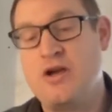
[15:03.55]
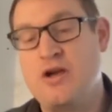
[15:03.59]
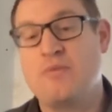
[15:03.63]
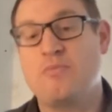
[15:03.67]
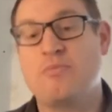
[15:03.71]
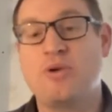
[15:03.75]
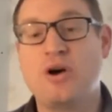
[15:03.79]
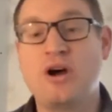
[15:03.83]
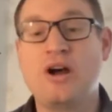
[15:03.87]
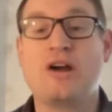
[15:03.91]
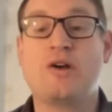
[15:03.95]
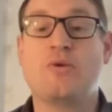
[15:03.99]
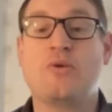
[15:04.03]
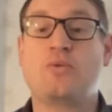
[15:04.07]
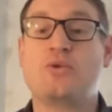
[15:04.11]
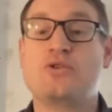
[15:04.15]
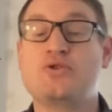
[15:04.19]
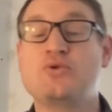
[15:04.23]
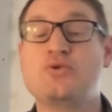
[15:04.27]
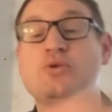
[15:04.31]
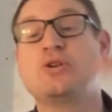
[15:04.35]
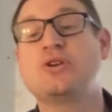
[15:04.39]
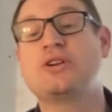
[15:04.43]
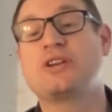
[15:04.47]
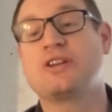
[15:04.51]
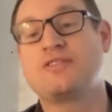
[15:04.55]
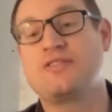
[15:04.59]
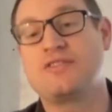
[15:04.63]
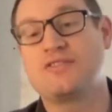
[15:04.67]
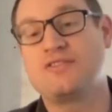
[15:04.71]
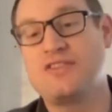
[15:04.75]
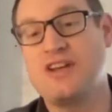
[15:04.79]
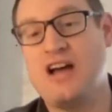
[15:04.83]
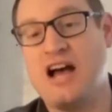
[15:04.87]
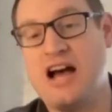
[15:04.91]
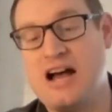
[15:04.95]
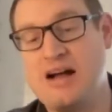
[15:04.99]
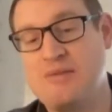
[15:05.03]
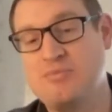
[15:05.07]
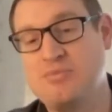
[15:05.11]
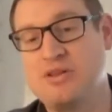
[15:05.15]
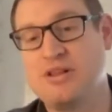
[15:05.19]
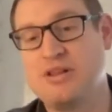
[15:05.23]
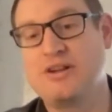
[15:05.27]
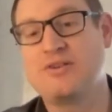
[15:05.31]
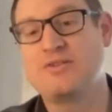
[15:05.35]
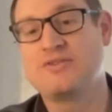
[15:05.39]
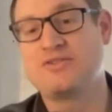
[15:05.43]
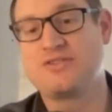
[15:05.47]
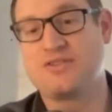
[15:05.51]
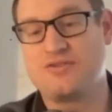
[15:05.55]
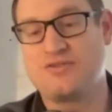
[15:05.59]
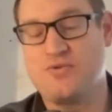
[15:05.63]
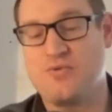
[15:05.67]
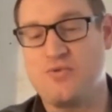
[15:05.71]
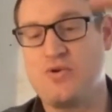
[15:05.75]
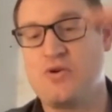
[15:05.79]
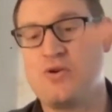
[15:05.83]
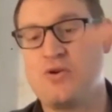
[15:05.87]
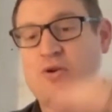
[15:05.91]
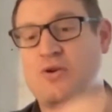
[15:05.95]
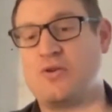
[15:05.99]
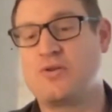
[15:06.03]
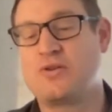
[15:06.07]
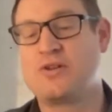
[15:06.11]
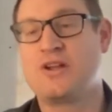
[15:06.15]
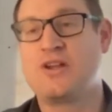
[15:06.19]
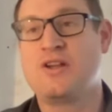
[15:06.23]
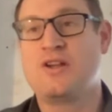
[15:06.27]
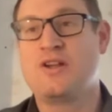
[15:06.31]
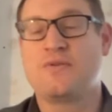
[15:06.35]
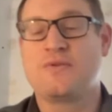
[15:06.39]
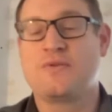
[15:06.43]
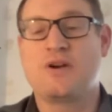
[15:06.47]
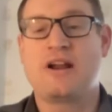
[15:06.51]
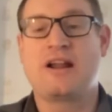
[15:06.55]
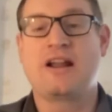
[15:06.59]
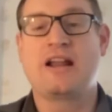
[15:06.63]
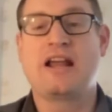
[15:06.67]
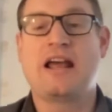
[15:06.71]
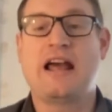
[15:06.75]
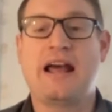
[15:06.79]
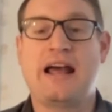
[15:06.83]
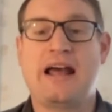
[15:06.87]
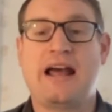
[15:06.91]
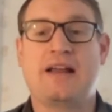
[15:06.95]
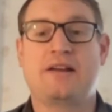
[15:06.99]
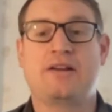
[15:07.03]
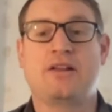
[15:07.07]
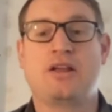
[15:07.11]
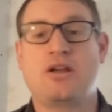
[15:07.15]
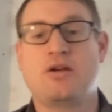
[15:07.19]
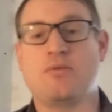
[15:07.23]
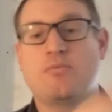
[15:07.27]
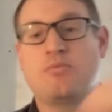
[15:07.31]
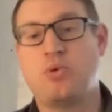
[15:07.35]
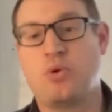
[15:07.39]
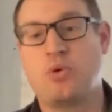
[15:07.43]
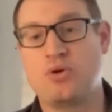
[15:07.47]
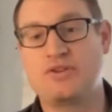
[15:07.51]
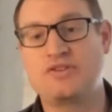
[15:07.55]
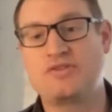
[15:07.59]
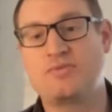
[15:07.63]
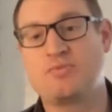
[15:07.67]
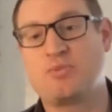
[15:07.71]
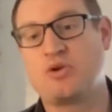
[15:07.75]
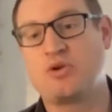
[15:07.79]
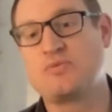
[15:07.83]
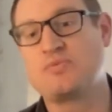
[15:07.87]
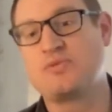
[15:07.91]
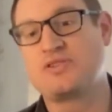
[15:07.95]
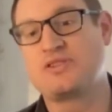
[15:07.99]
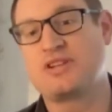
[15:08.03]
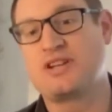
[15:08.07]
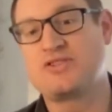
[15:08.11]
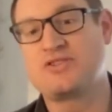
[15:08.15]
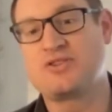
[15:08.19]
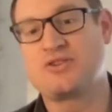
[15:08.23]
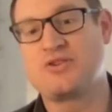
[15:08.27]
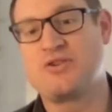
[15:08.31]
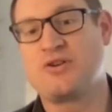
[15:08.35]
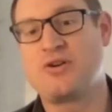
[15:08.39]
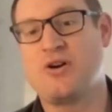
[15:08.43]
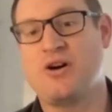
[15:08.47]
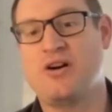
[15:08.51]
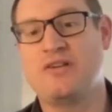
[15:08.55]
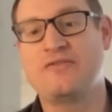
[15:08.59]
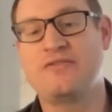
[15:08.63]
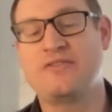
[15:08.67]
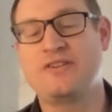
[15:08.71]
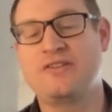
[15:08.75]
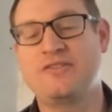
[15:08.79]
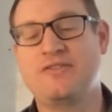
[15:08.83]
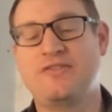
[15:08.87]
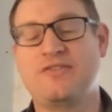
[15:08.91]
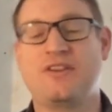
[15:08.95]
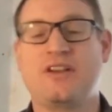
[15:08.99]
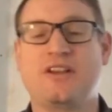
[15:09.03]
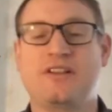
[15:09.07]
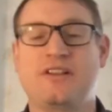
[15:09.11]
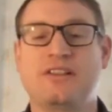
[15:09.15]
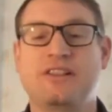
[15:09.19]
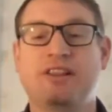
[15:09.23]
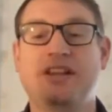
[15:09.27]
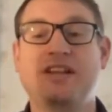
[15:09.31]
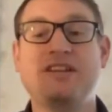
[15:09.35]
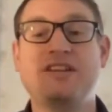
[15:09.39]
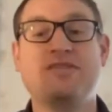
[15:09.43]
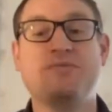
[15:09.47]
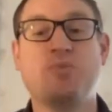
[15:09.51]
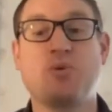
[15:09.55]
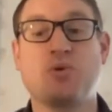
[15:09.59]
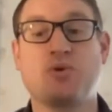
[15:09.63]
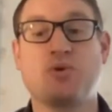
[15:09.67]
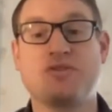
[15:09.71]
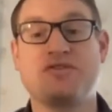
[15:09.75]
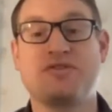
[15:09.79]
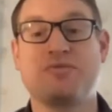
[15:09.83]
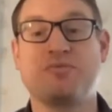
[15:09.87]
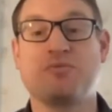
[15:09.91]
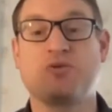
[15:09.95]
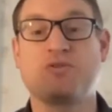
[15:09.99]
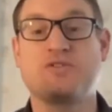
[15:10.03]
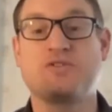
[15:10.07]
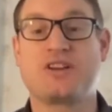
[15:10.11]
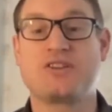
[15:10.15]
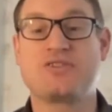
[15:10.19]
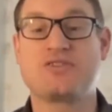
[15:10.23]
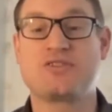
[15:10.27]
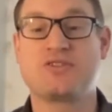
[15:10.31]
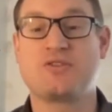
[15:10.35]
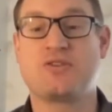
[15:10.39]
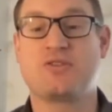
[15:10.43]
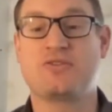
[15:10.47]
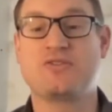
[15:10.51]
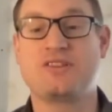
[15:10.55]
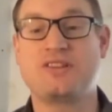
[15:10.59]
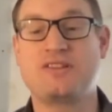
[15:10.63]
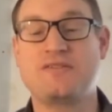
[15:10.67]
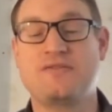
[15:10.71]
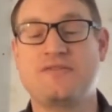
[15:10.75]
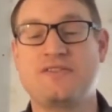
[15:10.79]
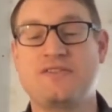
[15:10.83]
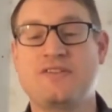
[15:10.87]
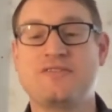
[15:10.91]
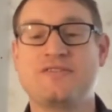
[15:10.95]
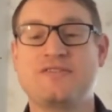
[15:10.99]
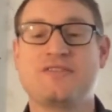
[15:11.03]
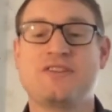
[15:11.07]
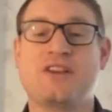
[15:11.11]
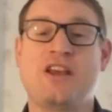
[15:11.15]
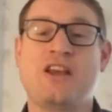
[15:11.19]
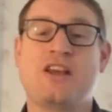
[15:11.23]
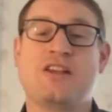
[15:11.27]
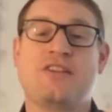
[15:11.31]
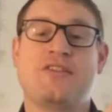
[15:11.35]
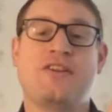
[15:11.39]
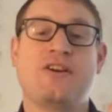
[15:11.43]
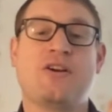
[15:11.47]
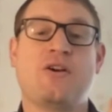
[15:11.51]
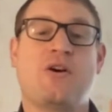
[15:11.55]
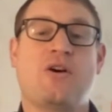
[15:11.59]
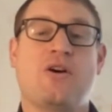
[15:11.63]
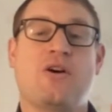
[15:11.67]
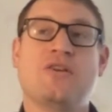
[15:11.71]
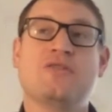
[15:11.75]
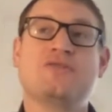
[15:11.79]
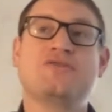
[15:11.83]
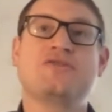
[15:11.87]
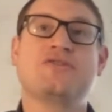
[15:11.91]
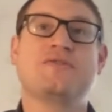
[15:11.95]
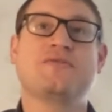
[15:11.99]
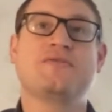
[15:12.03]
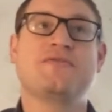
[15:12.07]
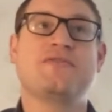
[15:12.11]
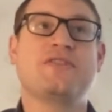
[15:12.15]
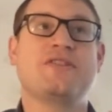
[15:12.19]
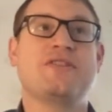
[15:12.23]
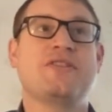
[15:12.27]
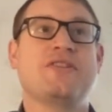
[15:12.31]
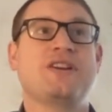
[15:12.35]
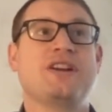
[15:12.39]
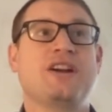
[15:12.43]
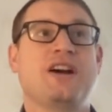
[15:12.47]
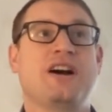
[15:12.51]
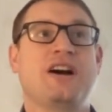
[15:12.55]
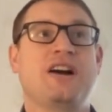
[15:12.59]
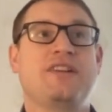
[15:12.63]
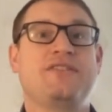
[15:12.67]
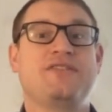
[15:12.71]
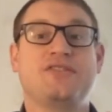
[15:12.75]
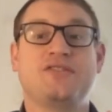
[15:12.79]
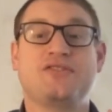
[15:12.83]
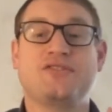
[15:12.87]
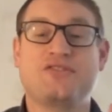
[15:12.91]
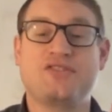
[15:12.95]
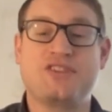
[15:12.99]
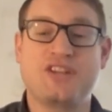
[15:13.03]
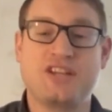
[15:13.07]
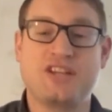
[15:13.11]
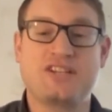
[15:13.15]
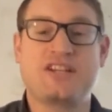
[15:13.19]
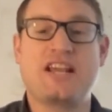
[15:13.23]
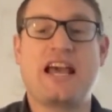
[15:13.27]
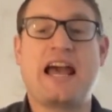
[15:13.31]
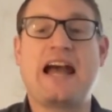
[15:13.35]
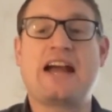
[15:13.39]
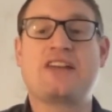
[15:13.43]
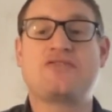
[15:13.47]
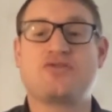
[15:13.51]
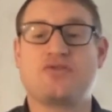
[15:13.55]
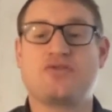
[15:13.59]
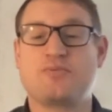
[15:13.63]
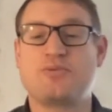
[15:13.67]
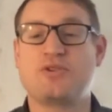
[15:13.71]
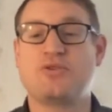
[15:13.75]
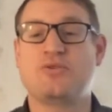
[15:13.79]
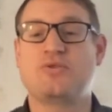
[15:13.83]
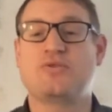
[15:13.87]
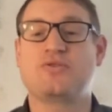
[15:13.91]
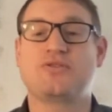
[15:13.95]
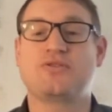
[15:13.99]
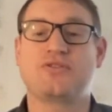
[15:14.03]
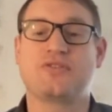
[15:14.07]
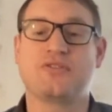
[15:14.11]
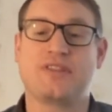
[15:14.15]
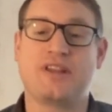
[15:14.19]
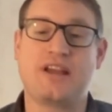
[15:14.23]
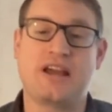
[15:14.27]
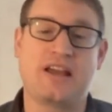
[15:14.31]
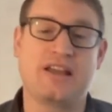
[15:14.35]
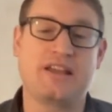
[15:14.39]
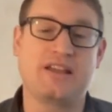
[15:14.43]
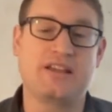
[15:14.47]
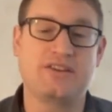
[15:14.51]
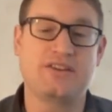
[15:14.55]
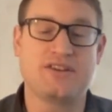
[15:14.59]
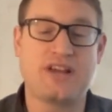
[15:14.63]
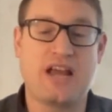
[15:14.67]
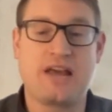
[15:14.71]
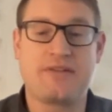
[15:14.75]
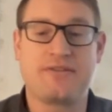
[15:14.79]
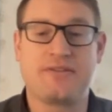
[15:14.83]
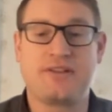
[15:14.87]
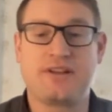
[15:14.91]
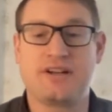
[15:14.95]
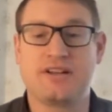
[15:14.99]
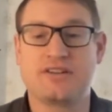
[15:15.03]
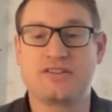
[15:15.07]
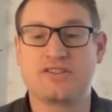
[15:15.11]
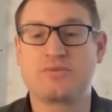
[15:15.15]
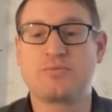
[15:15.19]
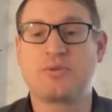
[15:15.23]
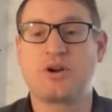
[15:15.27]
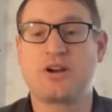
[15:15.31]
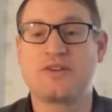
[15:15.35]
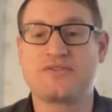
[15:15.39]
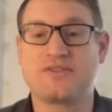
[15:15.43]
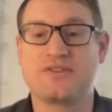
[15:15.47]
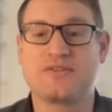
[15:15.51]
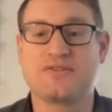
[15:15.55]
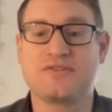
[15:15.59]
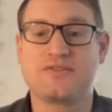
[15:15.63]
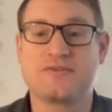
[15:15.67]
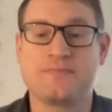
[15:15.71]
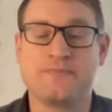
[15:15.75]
But when you look at the top players in the world, right, at points per possession on offense and least points of possession on defense, there are some very distinct attributes that each athlete expresses.